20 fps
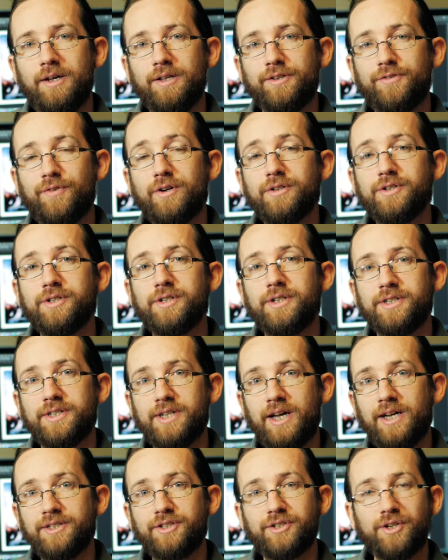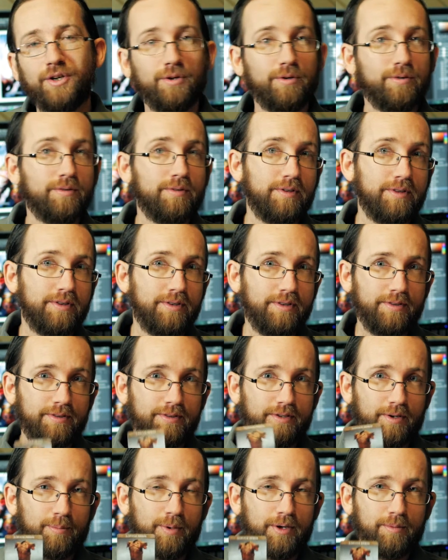As far as the designs go,
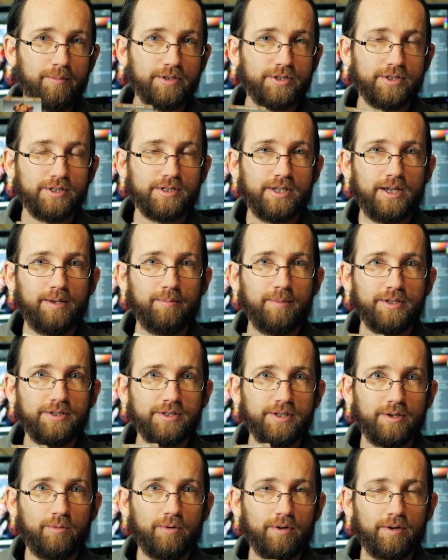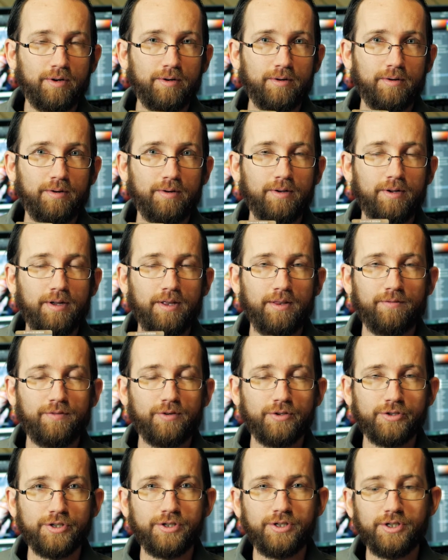they're pretty much the same as they were in the
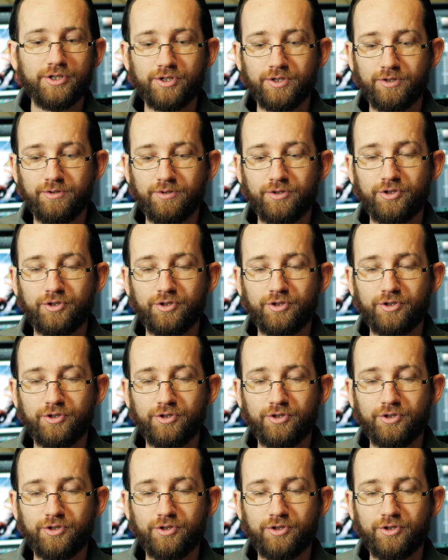first edition,